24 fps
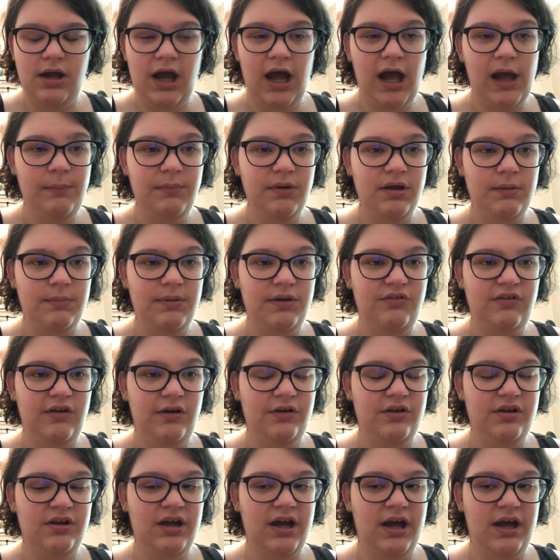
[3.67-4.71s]
I'm going to be
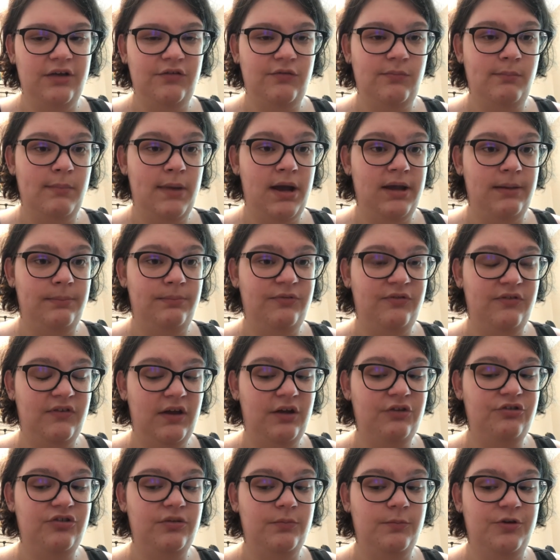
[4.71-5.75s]
telling you guys my
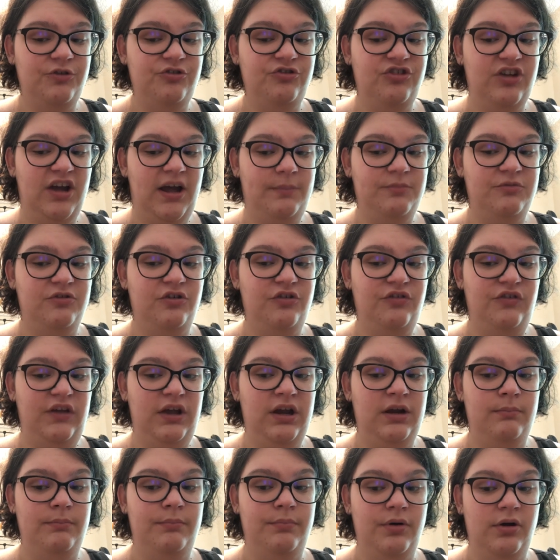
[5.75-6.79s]
obsession with chapters
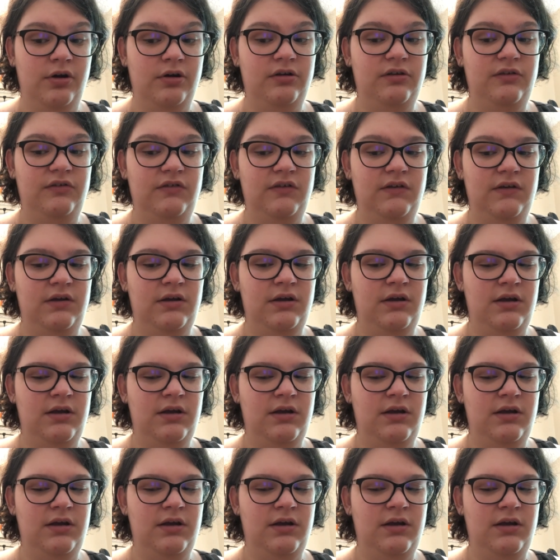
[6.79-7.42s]
in books.